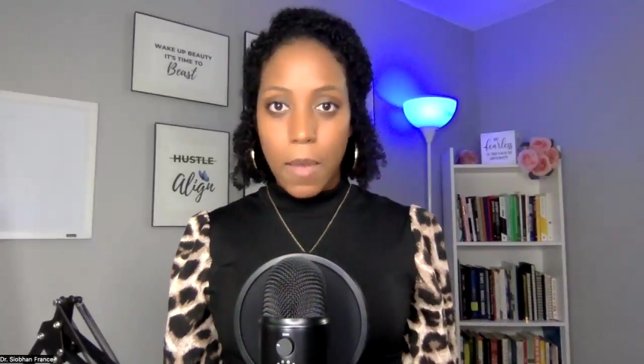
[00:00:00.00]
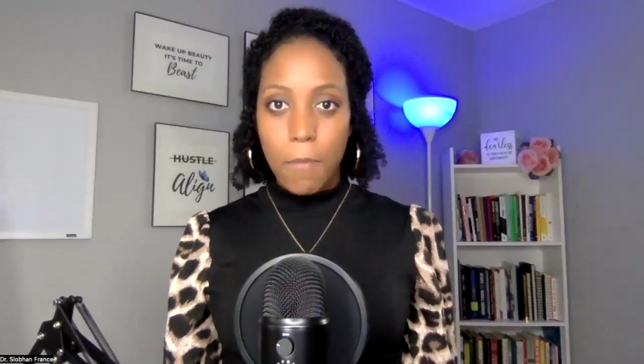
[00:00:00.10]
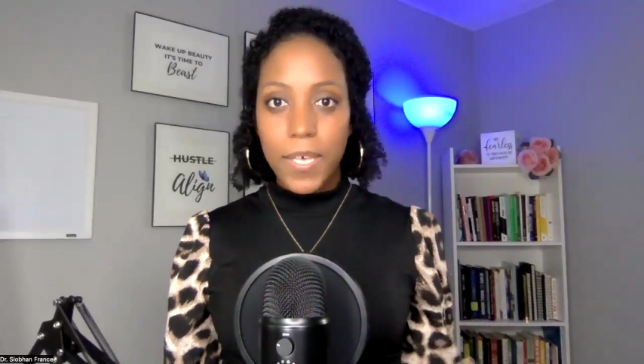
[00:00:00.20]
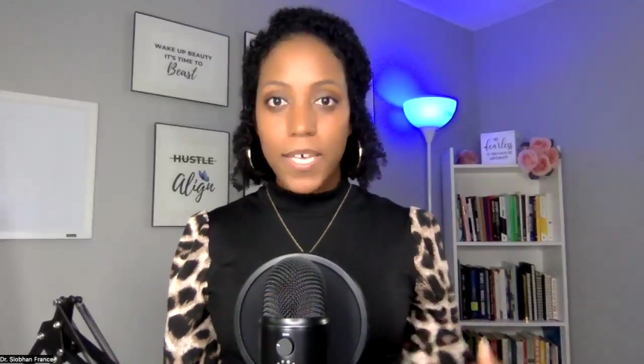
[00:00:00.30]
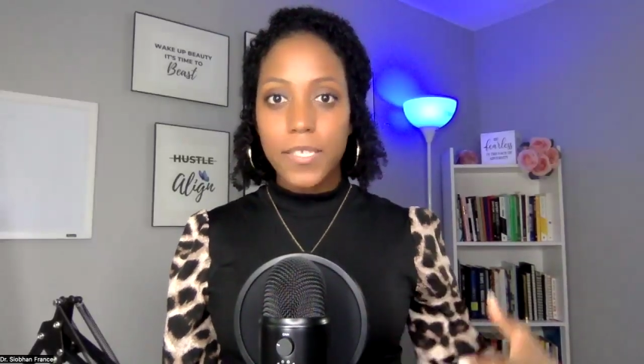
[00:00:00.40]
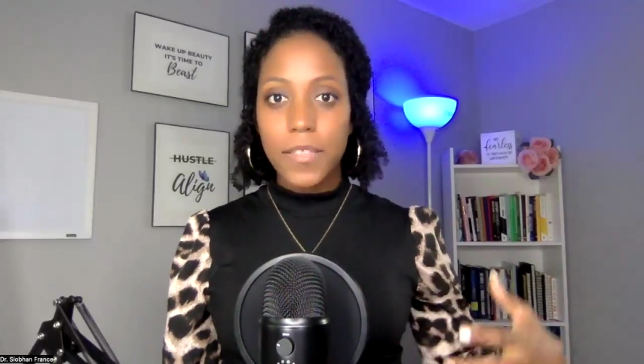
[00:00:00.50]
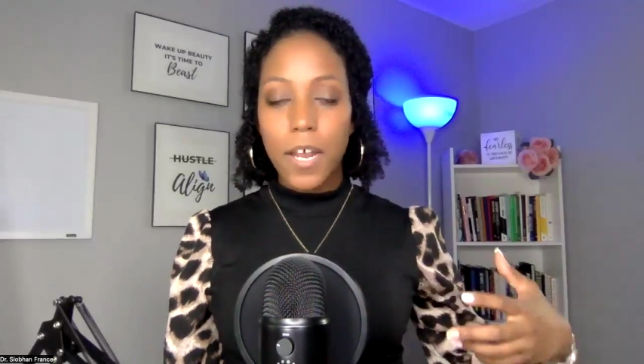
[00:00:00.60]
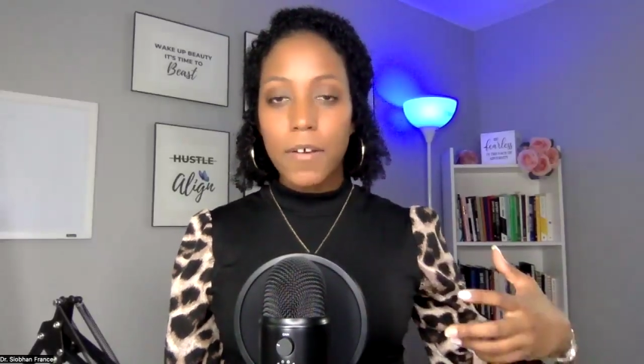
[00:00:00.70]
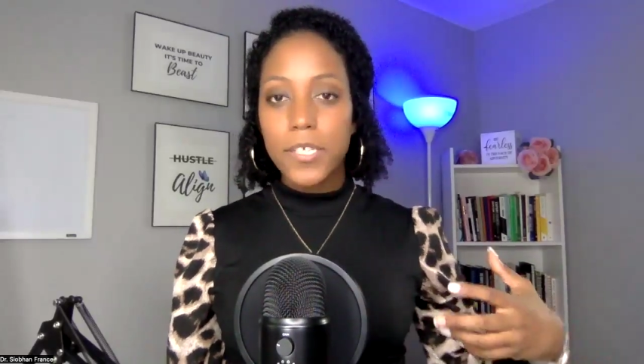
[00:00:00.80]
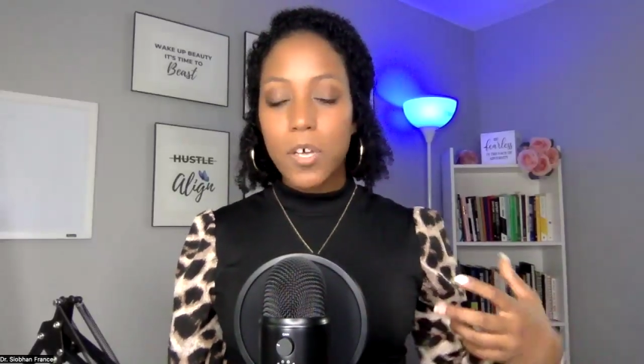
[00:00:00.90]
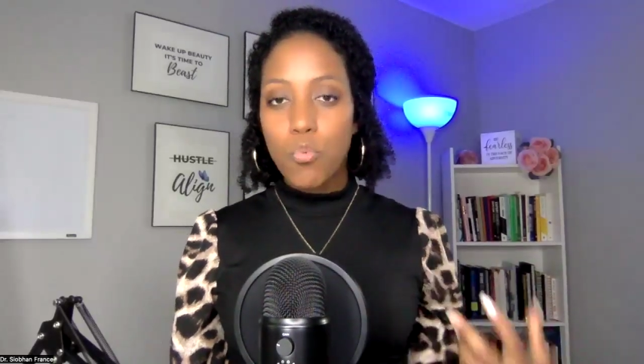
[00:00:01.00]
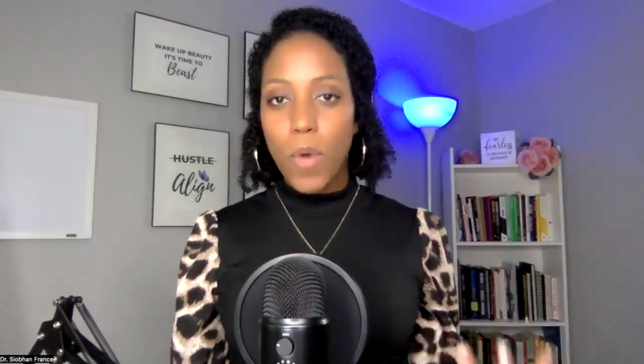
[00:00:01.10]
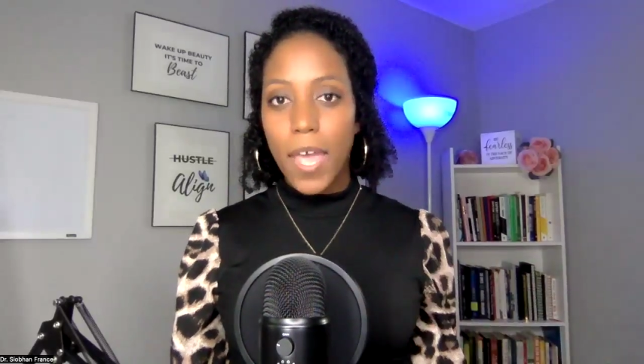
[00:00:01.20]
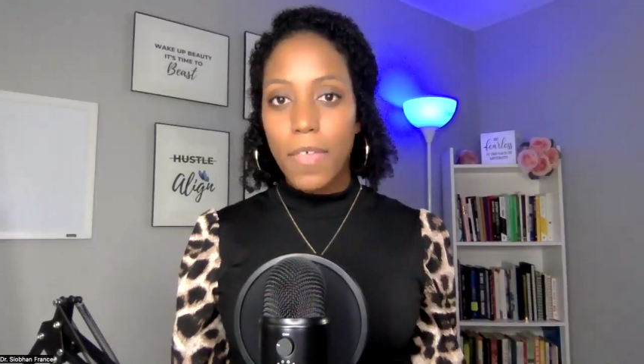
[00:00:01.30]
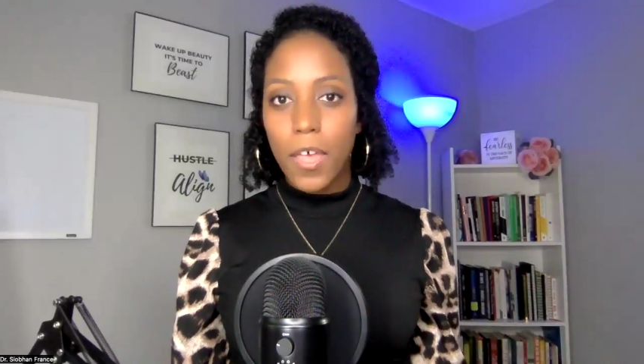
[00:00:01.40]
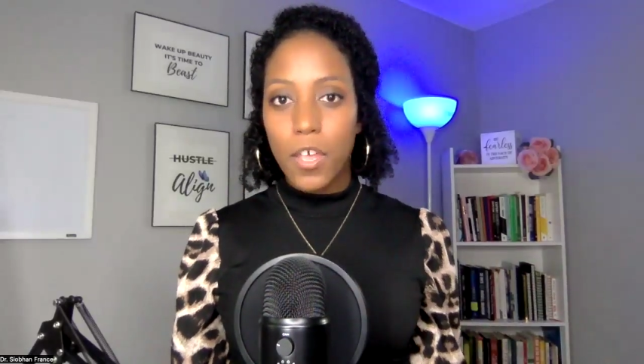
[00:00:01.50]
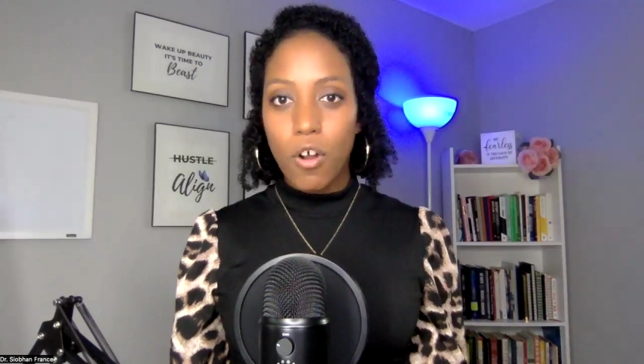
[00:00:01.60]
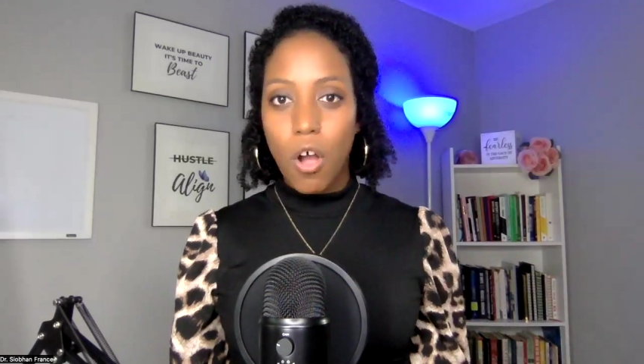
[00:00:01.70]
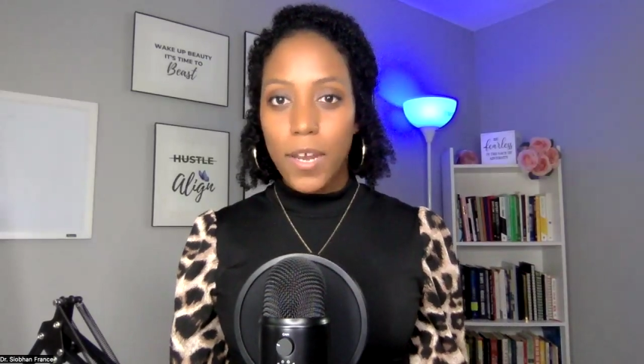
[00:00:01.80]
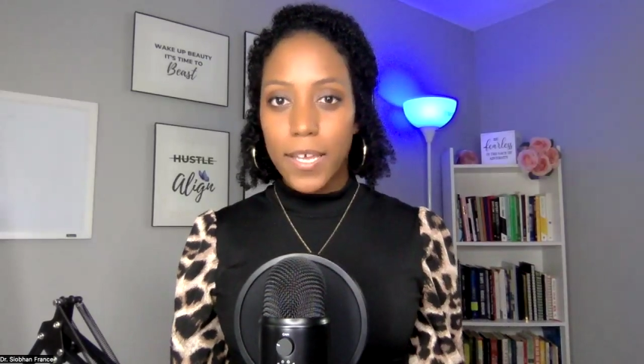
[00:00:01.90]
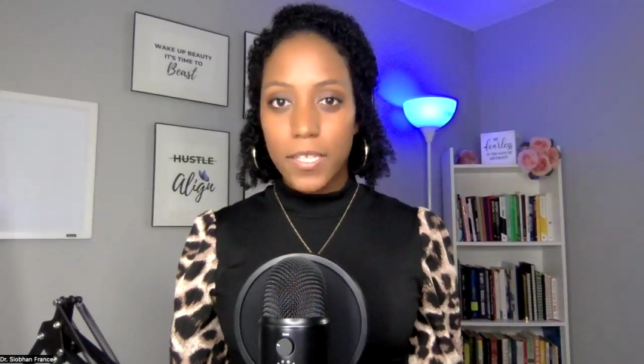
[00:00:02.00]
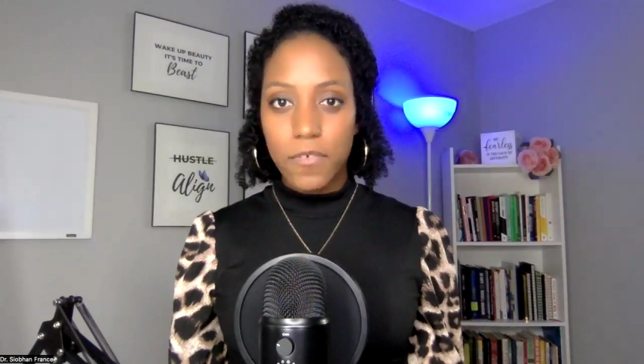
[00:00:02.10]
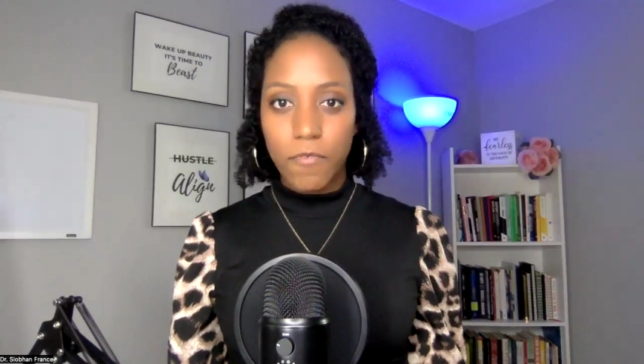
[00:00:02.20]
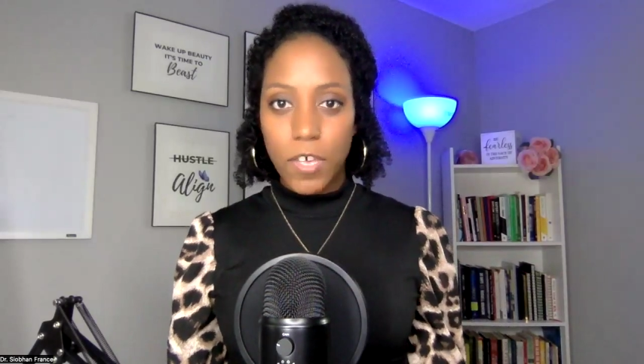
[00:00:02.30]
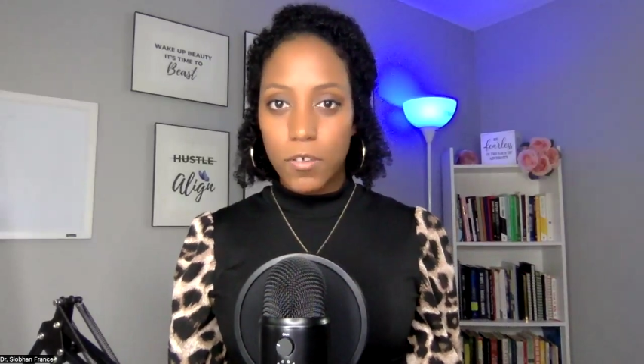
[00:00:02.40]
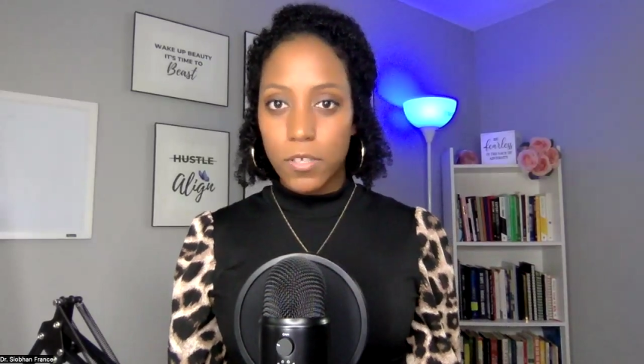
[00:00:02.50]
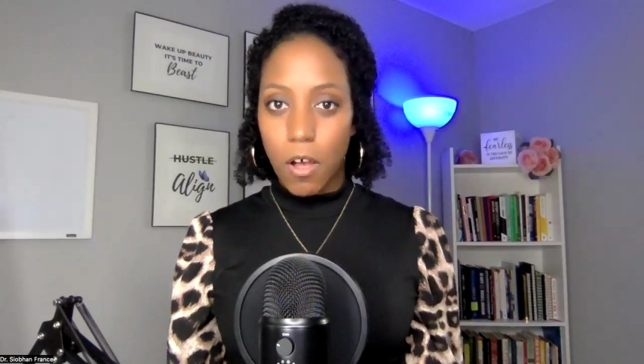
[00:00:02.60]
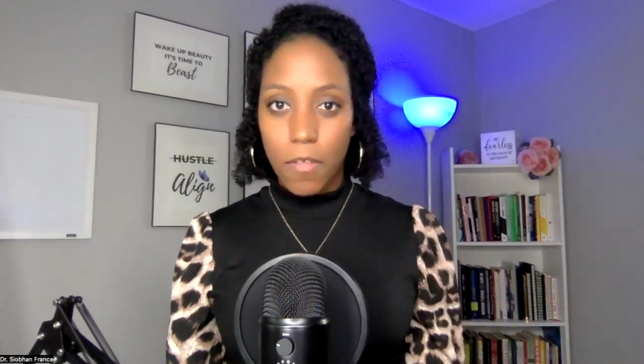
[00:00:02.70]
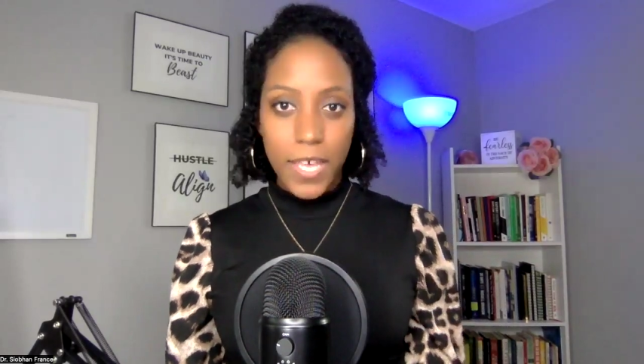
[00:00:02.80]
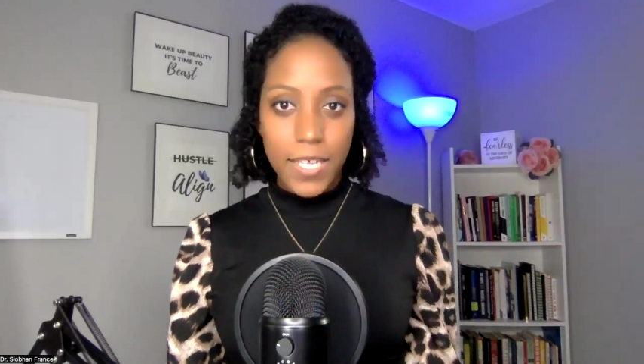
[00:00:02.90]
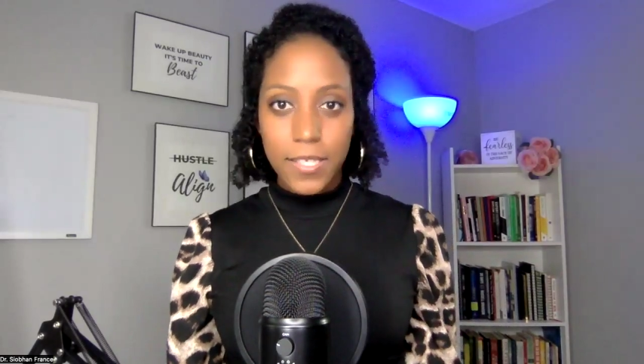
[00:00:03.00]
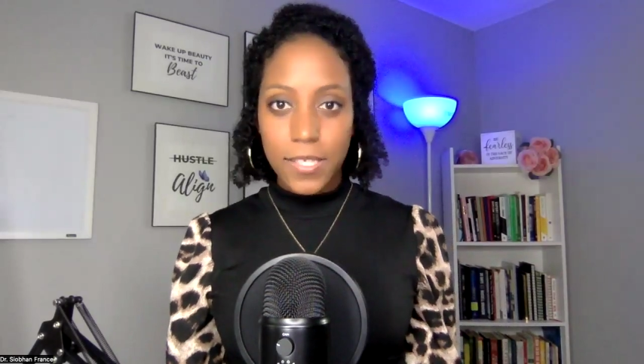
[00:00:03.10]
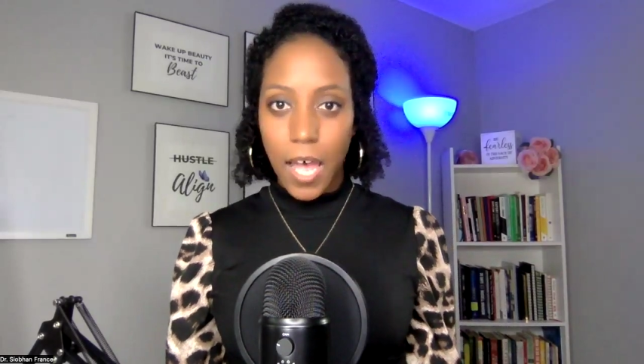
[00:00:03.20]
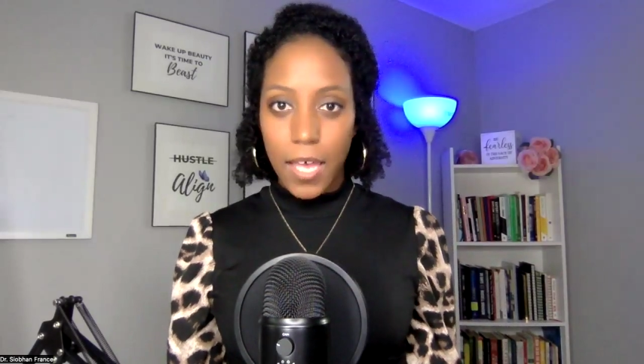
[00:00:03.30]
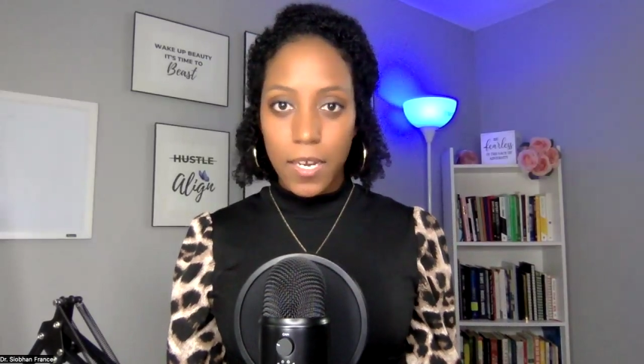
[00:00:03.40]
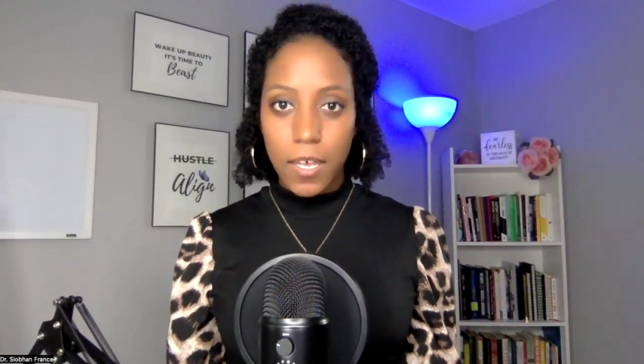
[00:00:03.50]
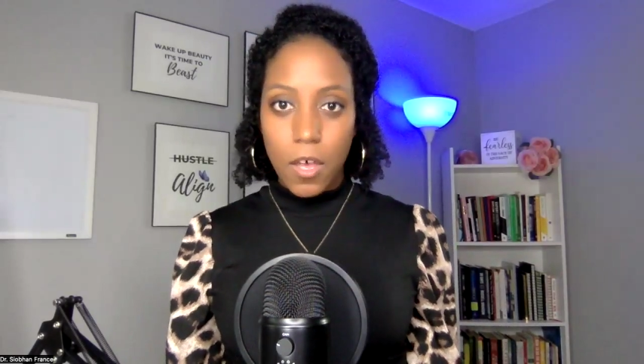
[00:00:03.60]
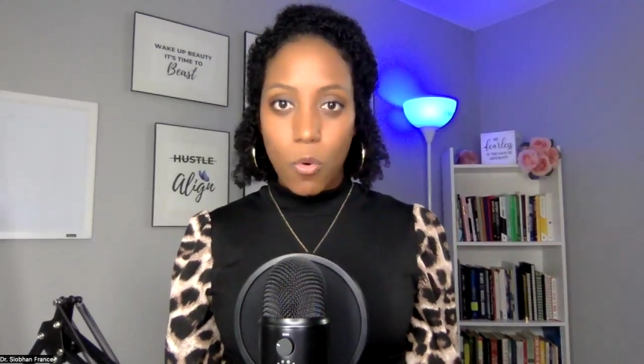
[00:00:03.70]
because there is a way that your audience feels on the inside